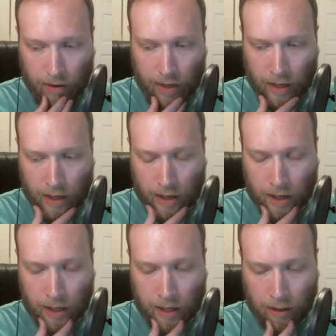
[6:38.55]
then
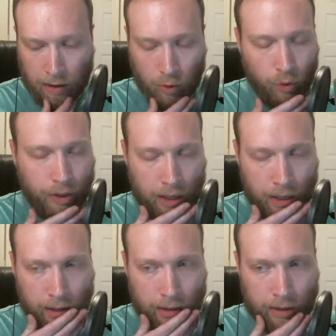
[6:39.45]

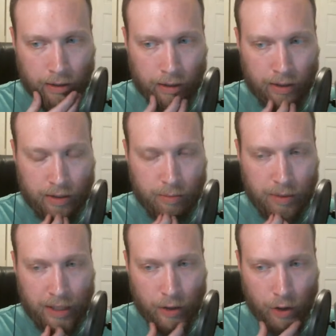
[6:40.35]
Gloria is
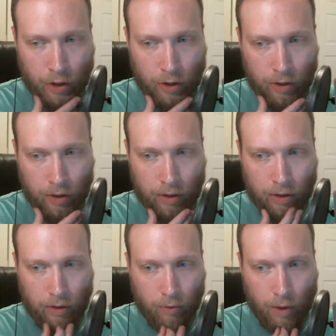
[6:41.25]
Peter,
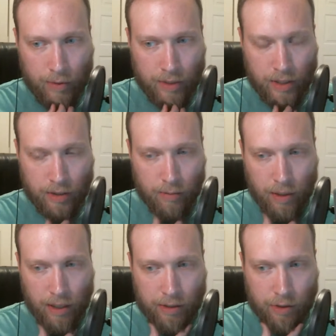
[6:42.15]
represented
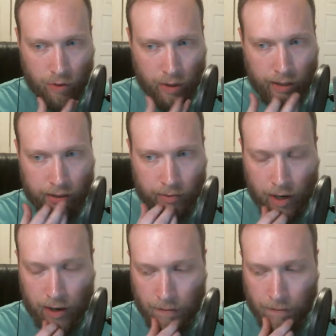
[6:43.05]
by strings, right?